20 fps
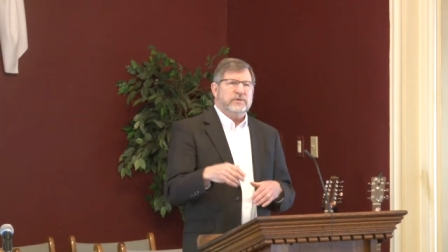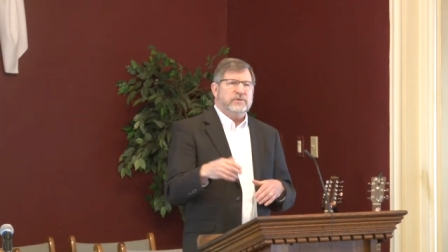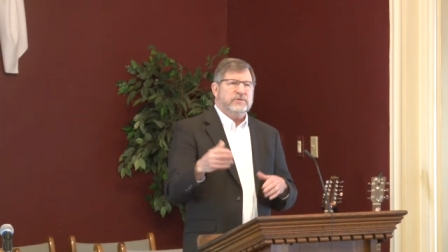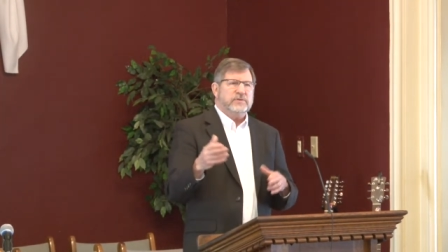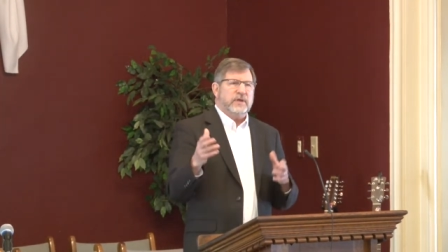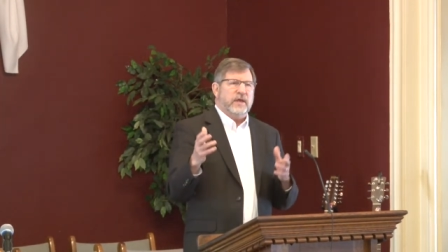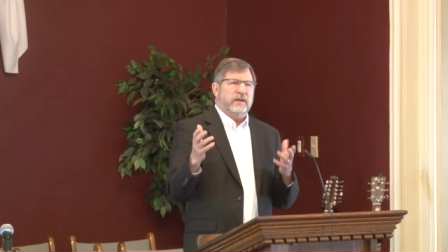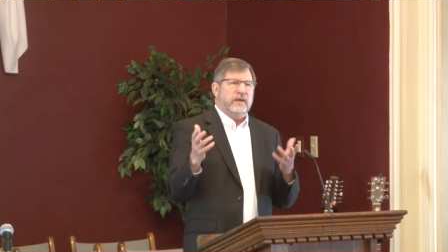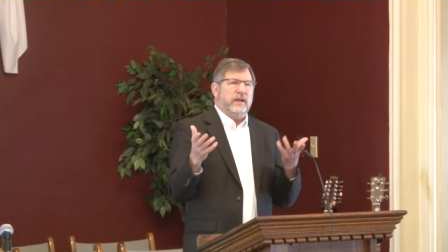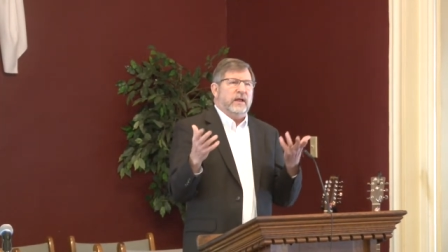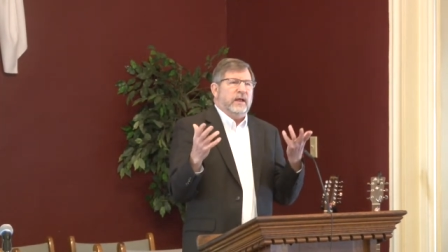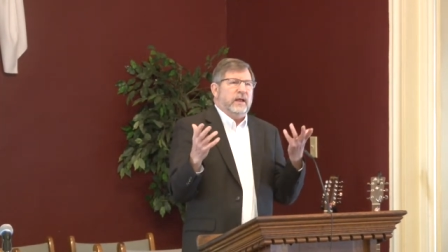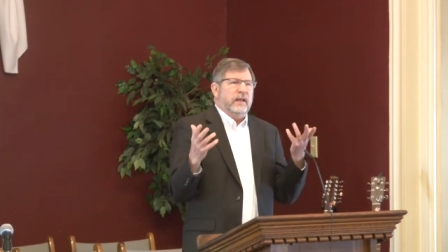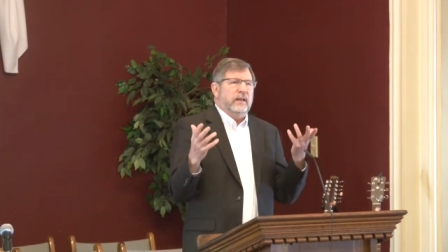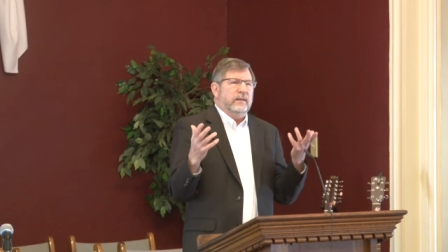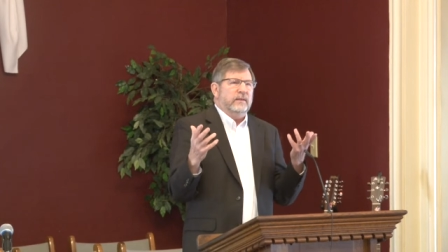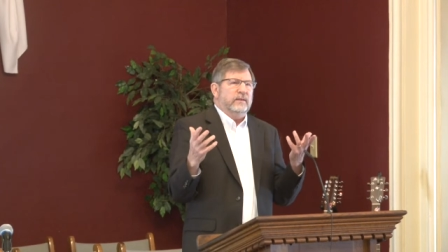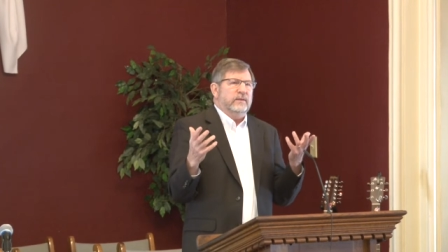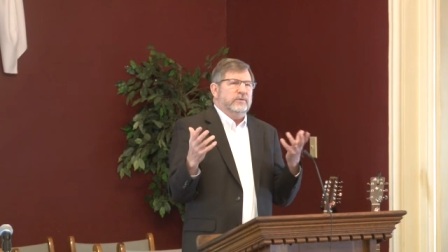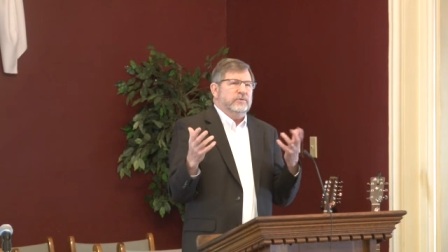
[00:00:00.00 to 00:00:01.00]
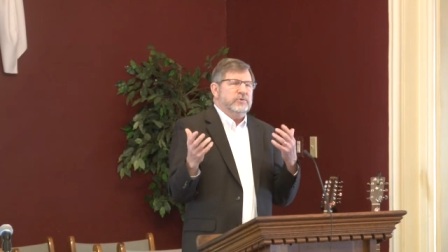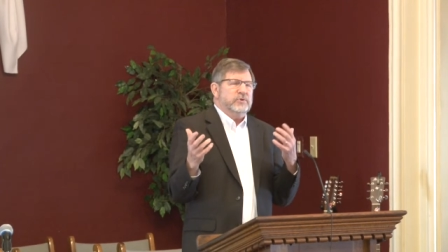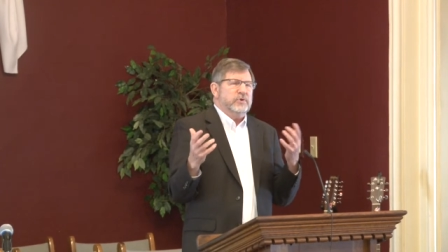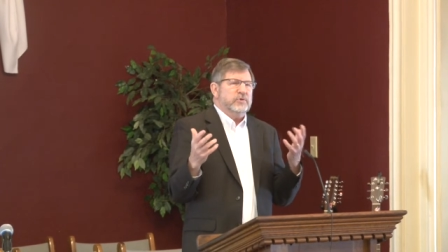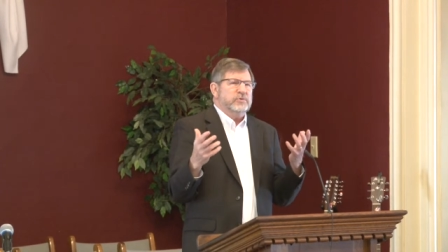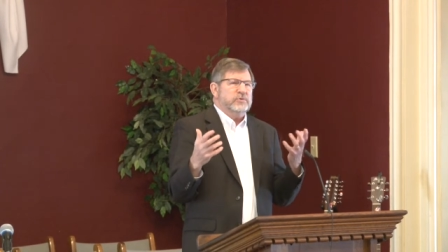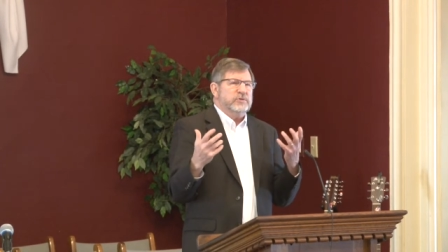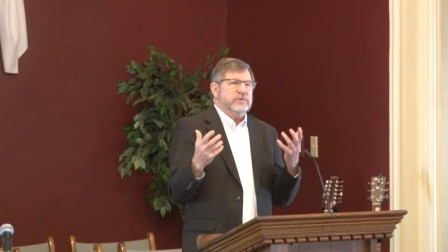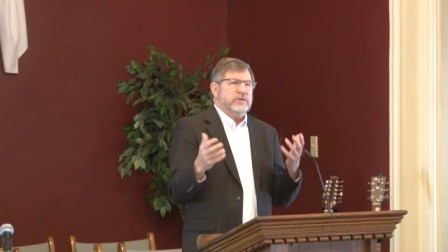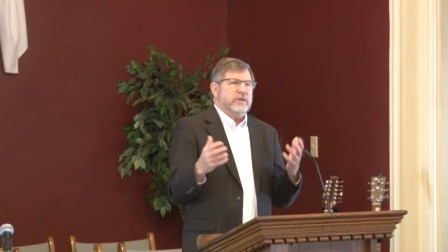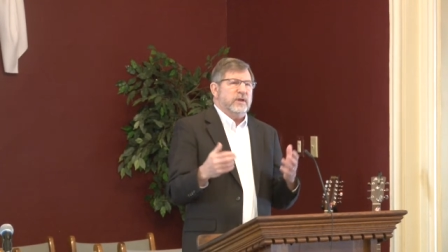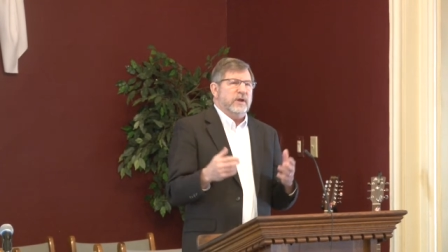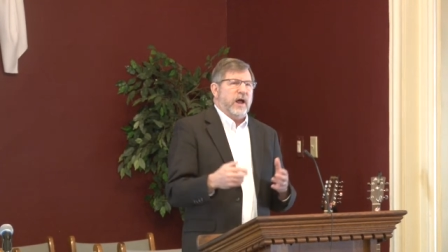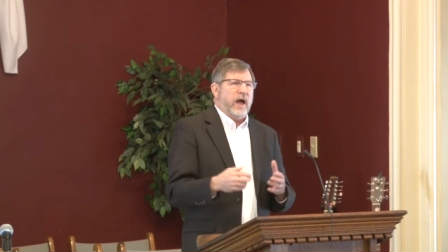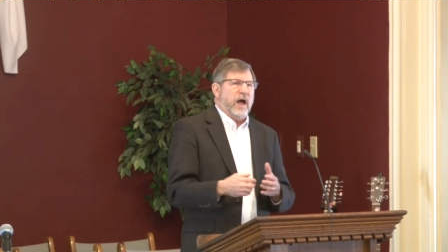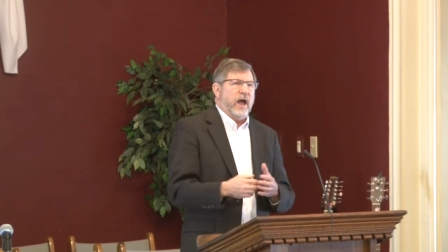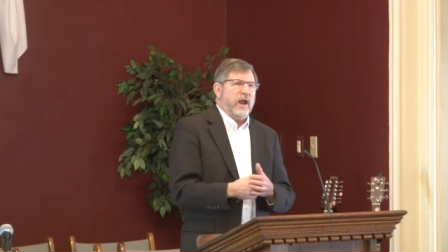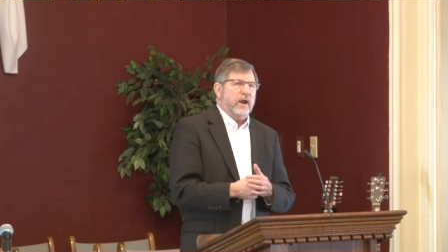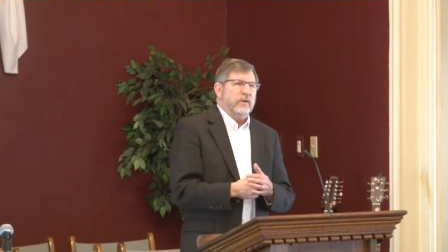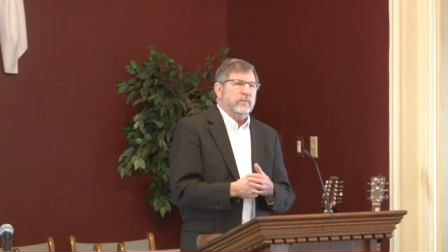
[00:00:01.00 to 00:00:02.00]
He said, uh, church is going to
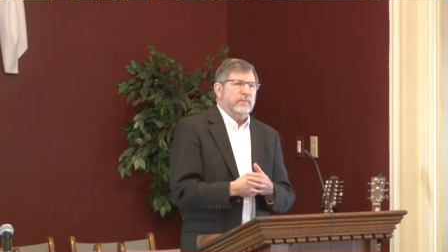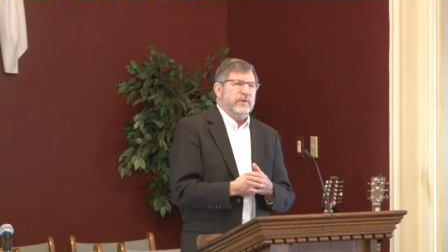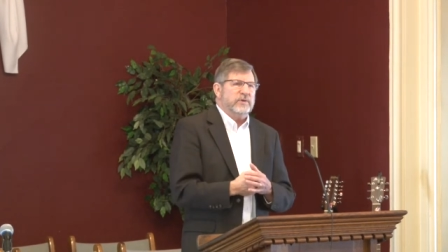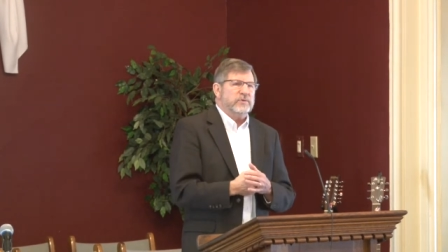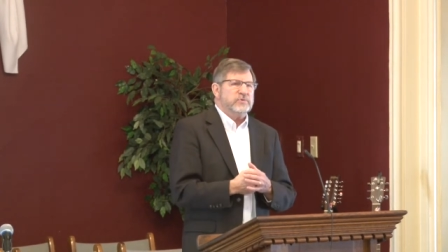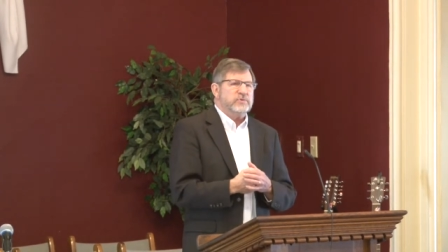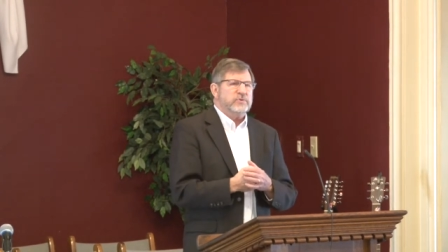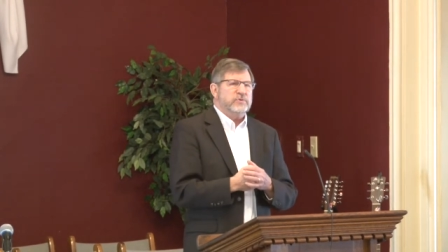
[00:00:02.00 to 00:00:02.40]
hire me as